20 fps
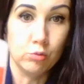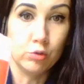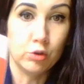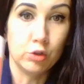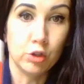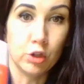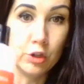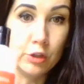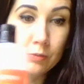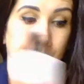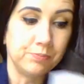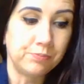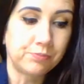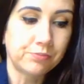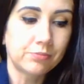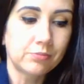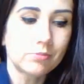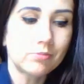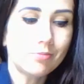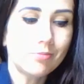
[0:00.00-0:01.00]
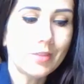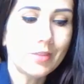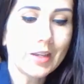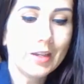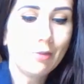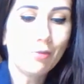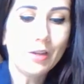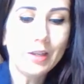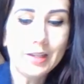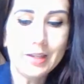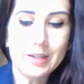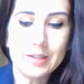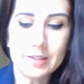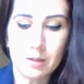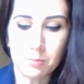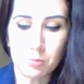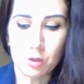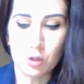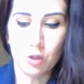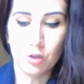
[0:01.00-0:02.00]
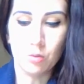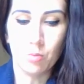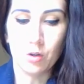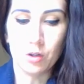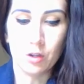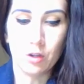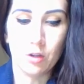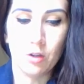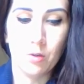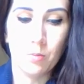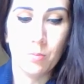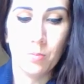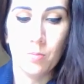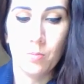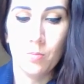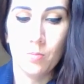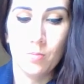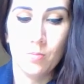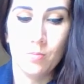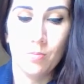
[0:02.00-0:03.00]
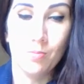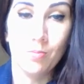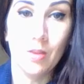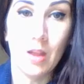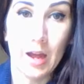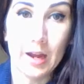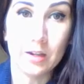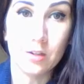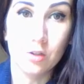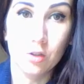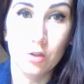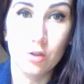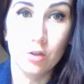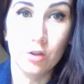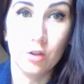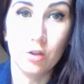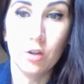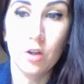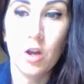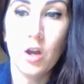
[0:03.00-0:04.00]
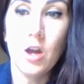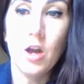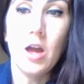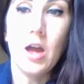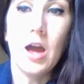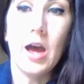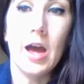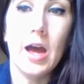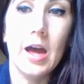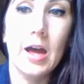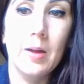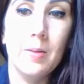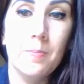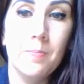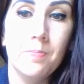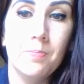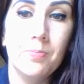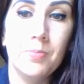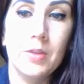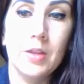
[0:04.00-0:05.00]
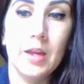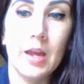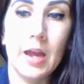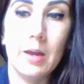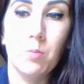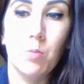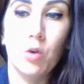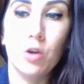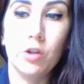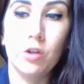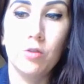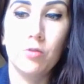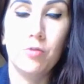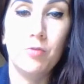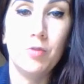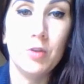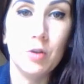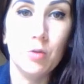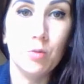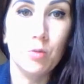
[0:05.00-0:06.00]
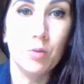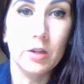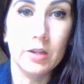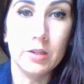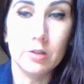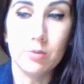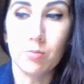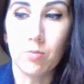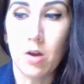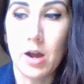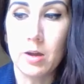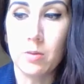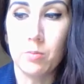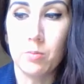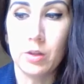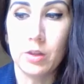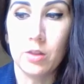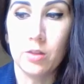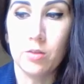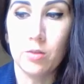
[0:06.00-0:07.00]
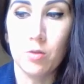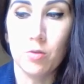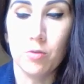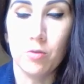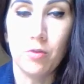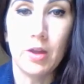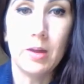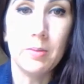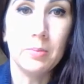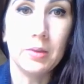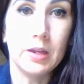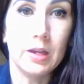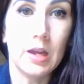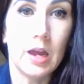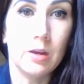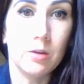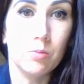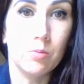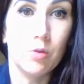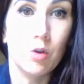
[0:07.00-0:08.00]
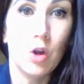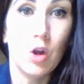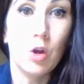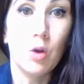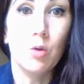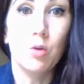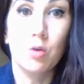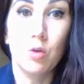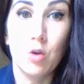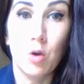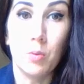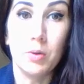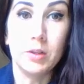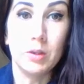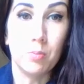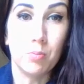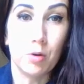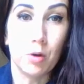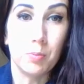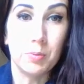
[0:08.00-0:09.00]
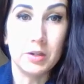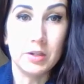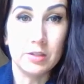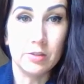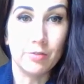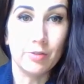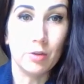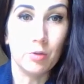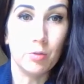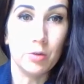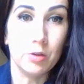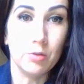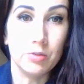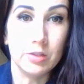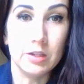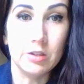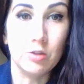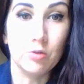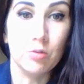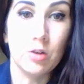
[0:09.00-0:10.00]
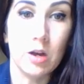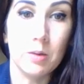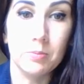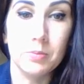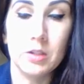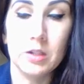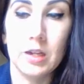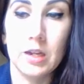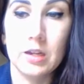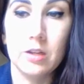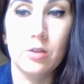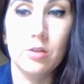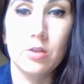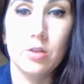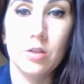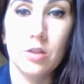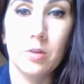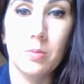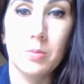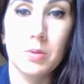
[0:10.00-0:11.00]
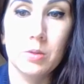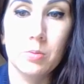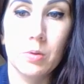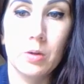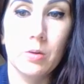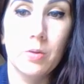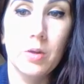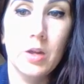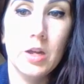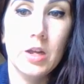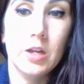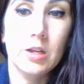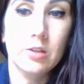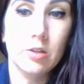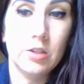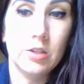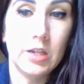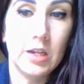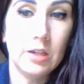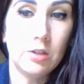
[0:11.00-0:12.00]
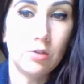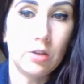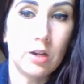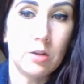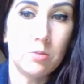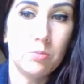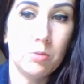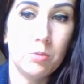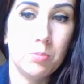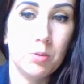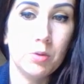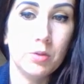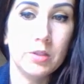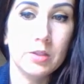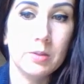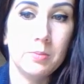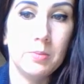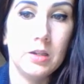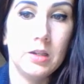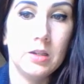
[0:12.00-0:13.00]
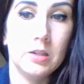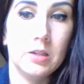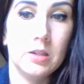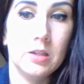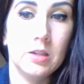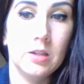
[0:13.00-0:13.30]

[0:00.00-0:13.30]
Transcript: So it really is up to you what you like to do and what you feel is right with your family and knowing the properties of the oils as you'll come to get used to them as well. So tea tree, I will put some in.